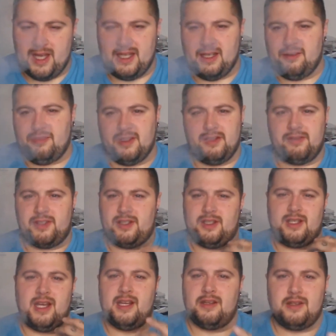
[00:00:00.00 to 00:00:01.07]
and the flavour
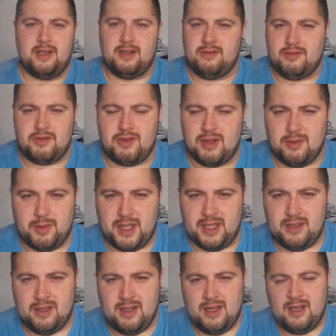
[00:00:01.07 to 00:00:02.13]
just hits you straight
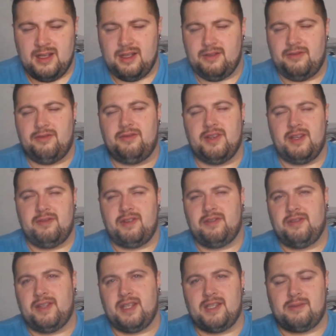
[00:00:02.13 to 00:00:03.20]
away. The flavour
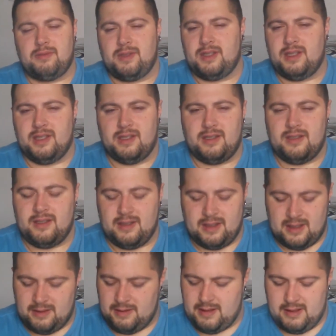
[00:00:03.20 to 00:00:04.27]
for this one is
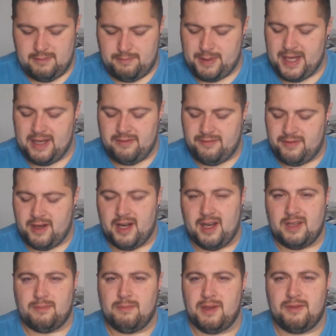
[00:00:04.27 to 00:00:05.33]
by
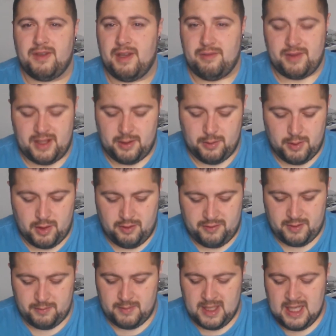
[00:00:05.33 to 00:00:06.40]
far my favourite out of
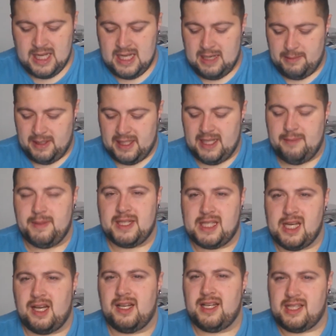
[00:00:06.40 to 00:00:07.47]
them. I mean, Lemon
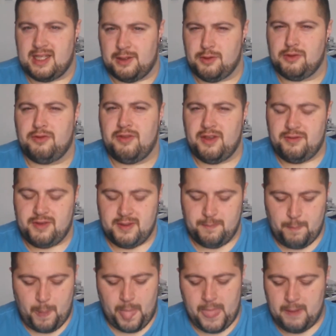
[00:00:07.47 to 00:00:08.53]
Tart is an old
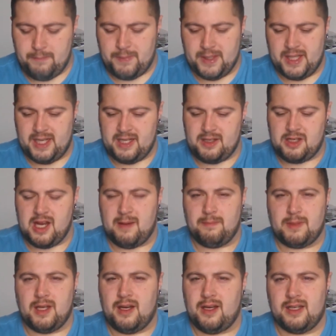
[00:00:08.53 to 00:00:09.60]
favourite, but this Jam
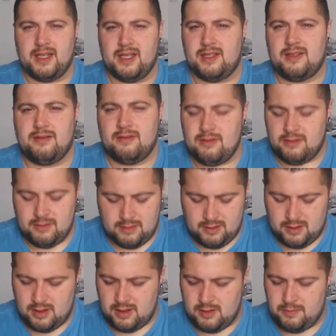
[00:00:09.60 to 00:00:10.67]
Tart is,
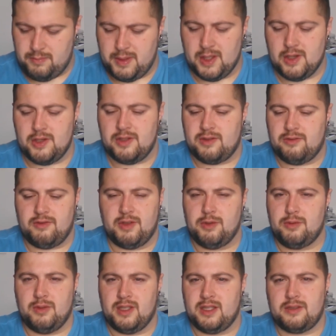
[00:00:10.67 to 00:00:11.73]
oh, beyond
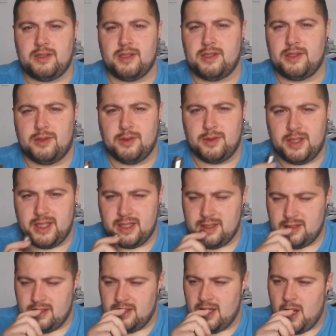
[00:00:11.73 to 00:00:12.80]
real. It's just so
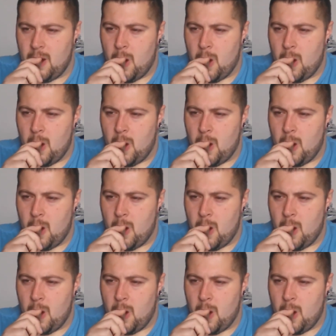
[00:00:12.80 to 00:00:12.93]
nice.